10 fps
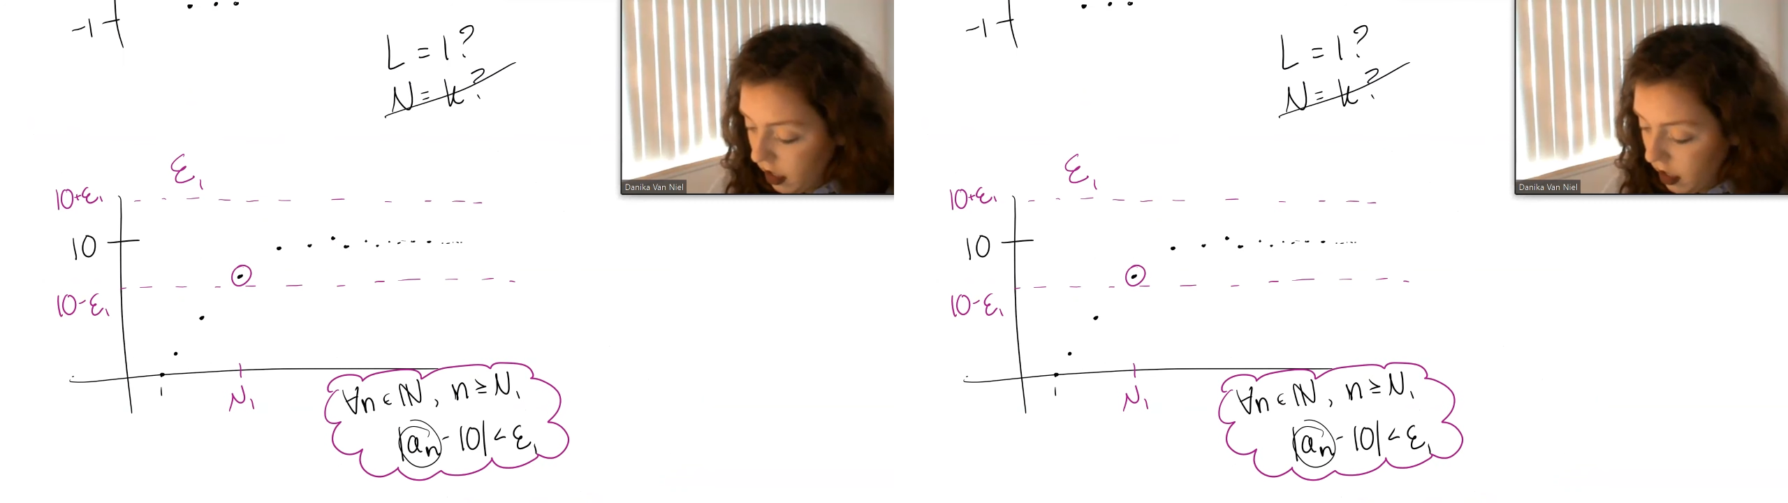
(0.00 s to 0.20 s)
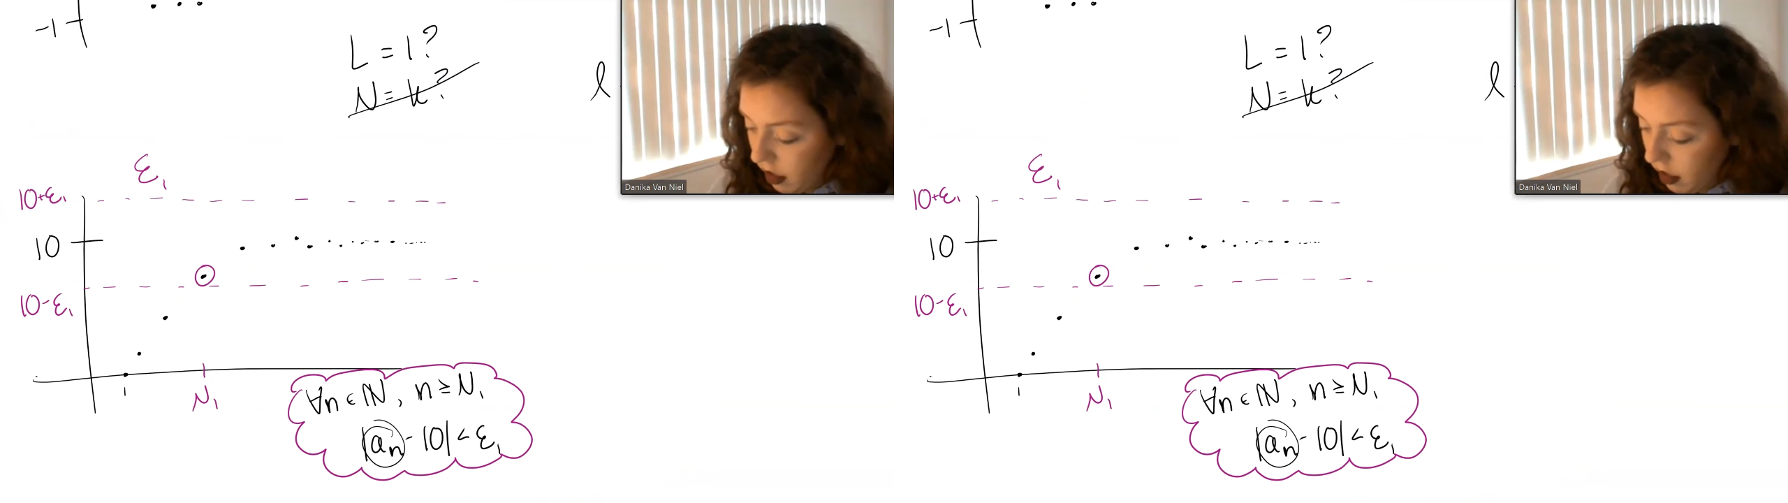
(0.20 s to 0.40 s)

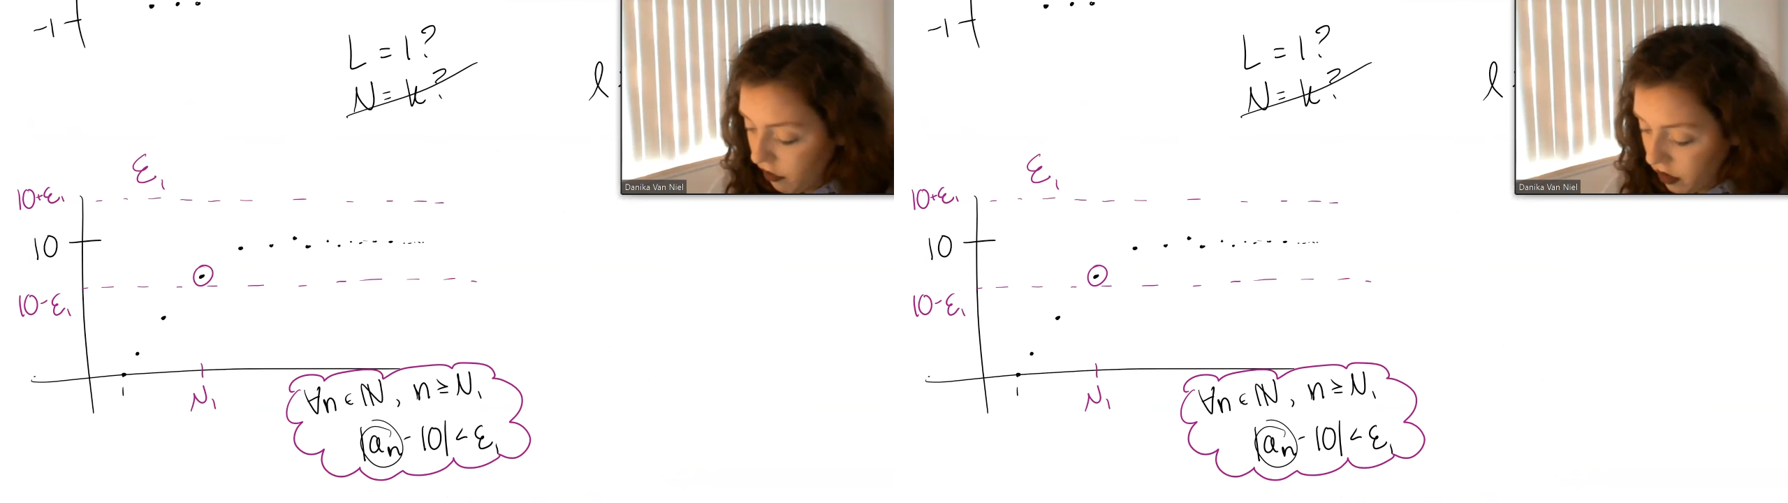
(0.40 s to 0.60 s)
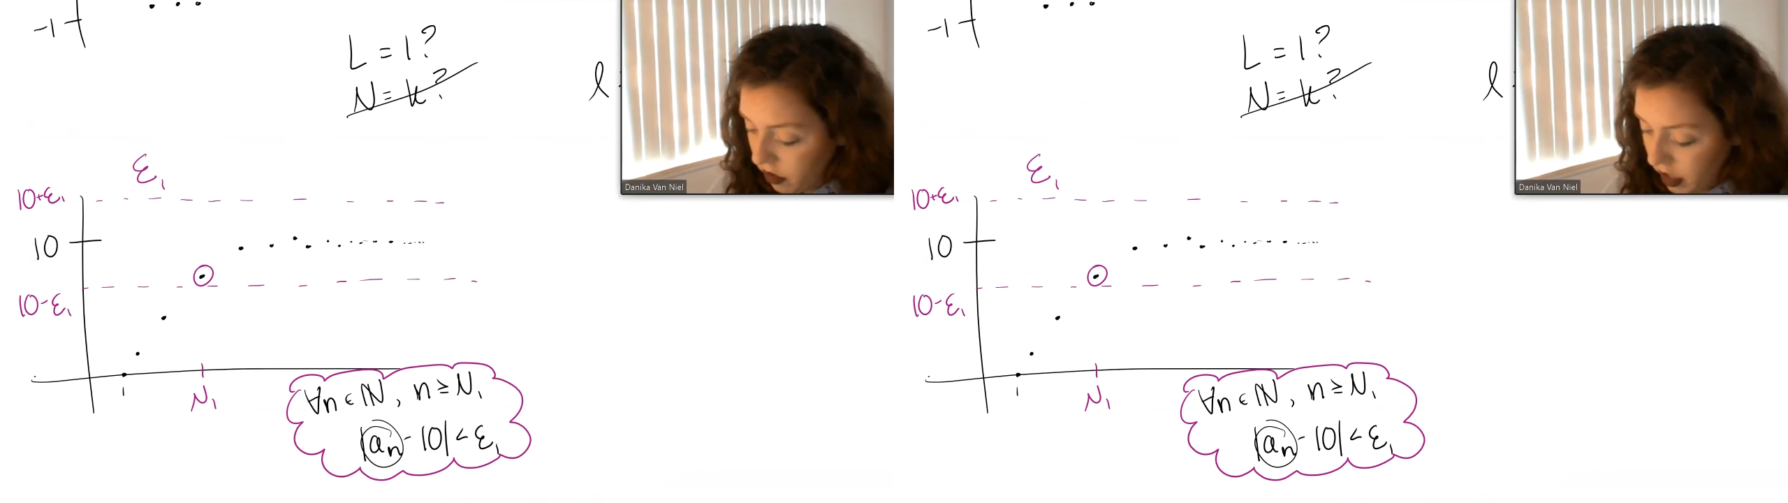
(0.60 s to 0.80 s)
if green